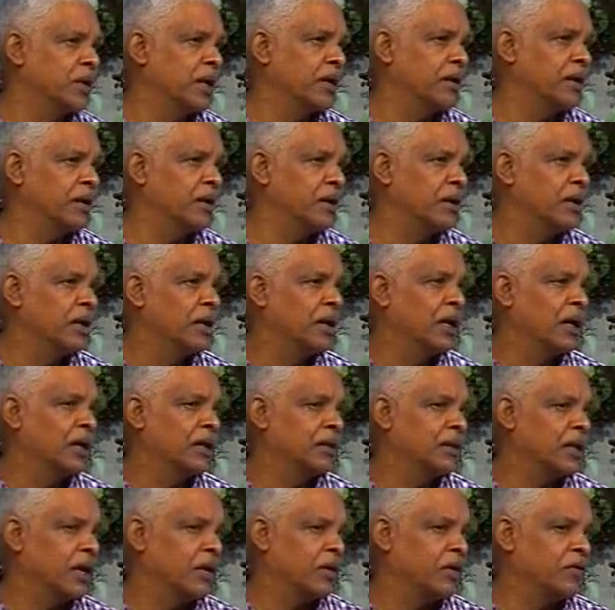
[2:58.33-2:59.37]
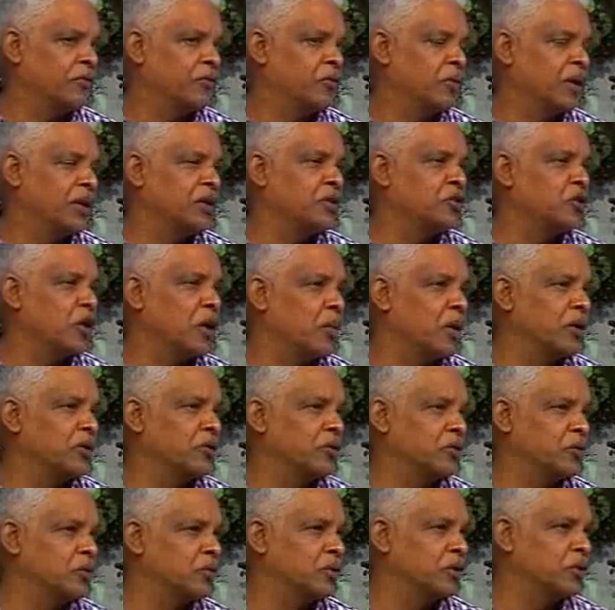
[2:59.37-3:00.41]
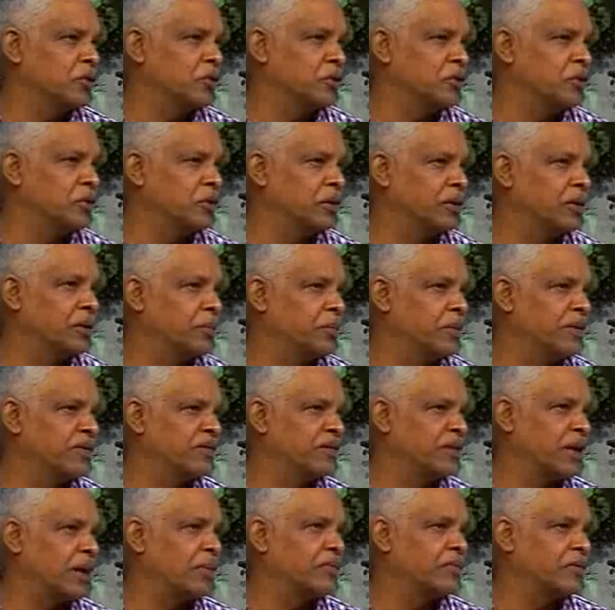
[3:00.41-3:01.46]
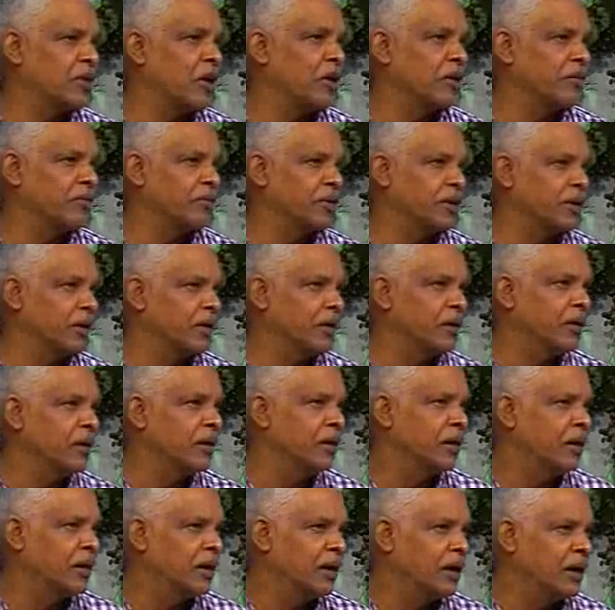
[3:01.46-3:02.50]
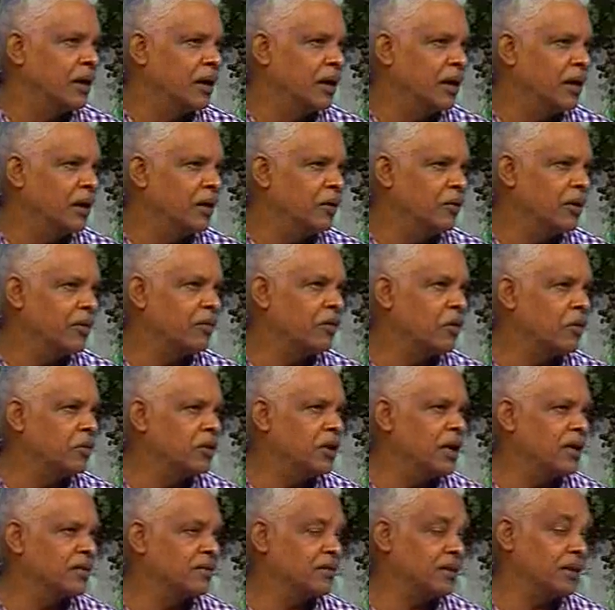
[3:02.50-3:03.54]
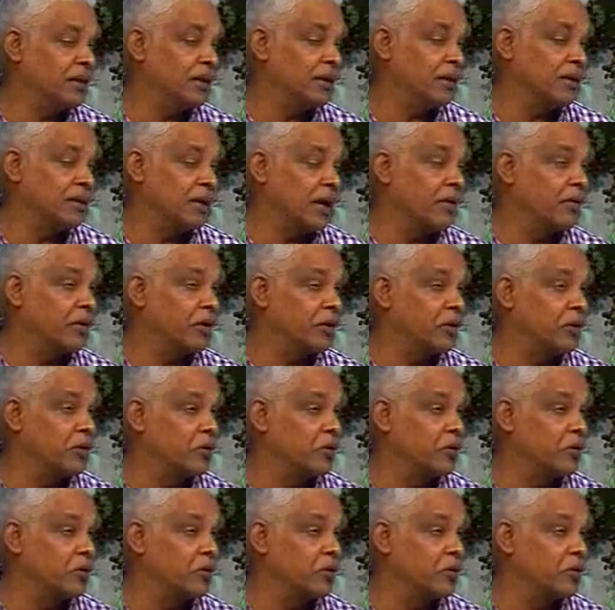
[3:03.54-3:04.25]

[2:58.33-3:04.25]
And then if you enjoy what you do, you know, the best comes out of it, you know. You never go there saying, hey, I've got to go